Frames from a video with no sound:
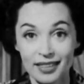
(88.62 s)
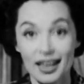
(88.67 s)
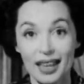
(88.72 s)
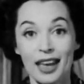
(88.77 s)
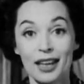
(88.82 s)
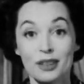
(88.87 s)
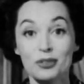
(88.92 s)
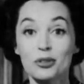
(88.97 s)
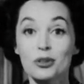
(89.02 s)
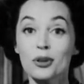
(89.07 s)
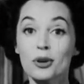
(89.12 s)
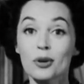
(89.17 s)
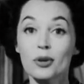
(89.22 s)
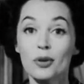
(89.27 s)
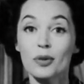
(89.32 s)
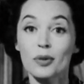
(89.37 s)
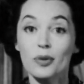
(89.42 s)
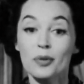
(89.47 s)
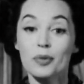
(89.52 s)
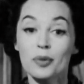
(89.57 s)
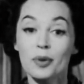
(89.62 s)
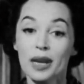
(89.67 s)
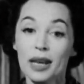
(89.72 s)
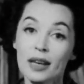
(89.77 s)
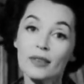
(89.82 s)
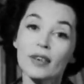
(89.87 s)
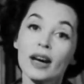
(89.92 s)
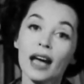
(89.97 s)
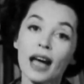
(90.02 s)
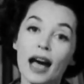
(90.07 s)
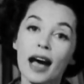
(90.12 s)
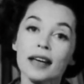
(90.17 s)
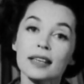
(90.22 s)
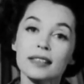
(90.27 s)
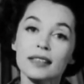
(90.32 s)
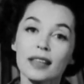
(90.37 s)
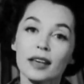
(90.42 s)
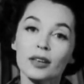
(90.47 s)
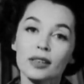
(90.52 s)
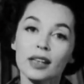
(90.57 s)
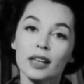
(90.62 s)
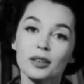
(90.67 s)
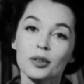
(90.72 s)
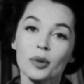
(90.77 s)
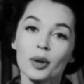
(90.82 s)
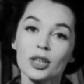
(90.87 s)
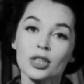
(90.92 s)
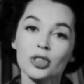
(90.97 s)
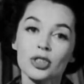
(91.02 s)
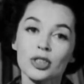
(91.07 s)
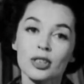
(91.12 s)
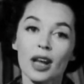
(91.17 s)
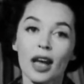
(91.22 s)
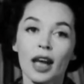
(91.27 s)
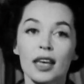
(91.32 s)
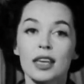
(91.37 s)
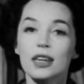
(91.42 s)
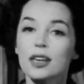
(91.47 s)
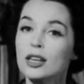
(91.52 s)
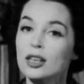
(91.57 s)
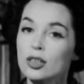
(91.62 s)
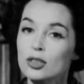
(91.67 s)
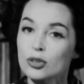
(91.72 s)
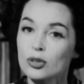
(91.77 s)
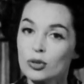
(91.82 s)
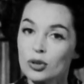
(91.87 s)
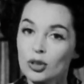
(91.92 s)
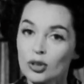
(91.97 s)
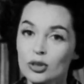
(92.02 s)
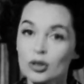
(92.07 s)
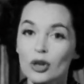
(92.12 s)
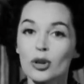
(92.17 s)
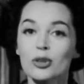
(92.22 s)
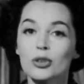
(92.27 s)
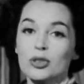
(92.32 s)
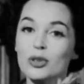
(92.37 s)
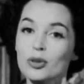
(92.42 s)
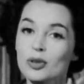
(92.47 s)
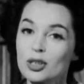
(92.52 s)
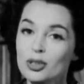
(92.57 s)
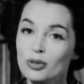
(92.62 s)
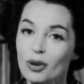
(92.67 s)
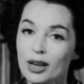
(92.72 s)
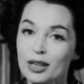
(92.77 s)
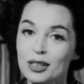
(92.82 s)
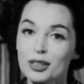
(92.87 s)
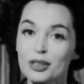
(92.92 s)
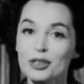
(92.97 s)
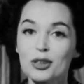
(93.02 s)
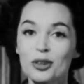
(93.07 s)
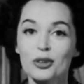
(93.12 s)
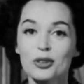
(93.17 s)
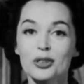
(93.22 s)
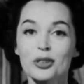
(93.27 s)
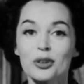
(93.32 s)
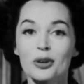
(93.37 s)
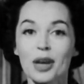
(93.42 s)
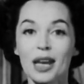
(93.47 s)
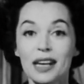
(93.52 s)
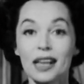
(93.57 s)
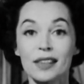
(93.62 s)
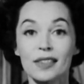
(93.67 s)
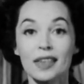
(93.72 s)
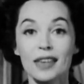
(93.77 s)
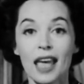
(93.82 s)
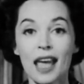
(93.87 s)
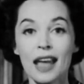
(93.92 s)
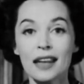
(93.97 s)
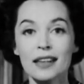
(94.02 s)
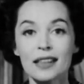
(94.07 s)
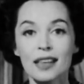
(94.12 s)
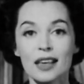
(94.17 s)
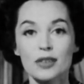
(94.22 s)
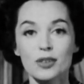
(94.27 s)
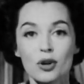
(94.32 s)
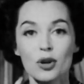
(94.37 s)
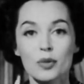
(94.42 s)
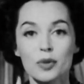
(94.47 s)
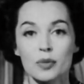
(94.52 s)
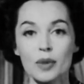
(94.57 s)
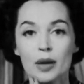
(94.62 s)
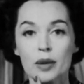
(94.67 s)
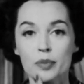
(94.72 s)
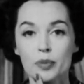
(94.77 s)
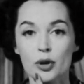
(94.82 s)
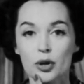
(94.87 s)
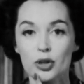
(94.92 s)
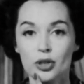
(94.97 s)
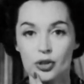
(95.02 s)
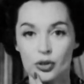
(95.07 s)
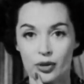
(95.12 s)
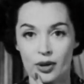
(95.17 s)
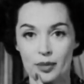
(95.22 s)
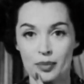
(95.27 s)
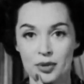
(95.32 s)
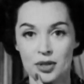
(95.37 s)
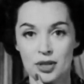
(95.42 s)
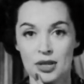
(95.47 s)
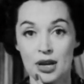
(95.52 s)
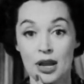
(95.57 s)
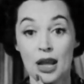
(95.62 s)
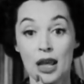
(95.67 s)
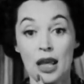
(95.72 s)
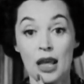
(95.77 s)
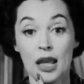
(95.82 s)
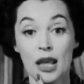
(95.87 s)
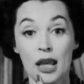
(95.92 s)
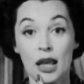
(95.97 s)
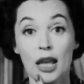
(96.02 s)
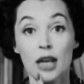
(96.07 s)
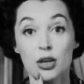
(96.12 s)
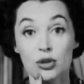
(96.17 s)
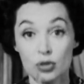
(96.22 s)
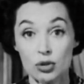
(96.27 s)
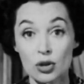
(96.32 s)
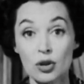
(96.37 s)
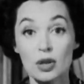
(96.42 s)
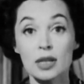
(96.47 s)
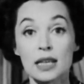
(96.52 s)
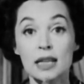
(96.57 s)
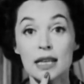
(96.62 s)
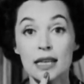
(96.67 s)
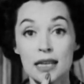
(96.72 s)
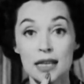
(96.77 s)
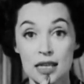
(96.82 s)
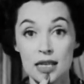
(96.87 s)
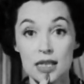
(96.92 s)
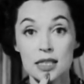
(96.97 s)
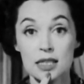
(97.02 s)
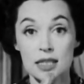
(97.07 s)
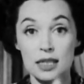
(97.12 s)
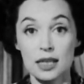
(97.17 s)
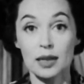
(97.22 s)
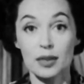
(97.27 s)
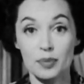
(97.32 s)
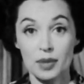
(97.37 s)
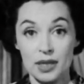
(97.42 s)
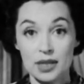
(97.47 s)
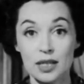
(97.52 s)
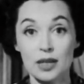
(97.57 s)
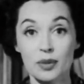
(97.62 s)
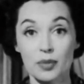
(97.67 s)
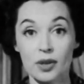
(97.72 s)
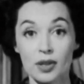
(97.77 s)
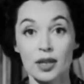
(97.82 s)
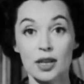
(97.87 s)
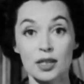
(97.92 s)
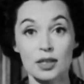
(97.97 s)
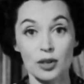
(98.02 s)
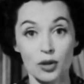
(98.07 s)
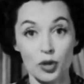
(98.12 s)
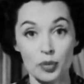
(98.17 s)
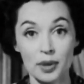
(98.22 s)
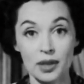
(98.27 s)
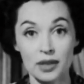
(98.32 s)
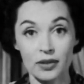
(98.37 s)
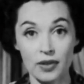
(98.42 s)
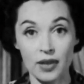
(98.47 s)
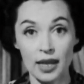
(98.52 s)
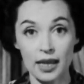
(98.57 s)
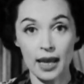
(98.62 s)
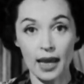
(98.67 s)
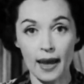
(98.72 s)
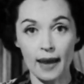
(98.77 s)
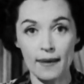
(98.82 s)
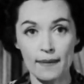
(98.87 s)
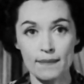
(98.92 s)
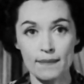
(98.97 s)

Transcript: And you know, whenever I ask that question, I hear he's doing so-and-so, he's writing so-and-so, and at the end there's always one postscript. And you know, Lilli, he's still busy with his Lope de Vega.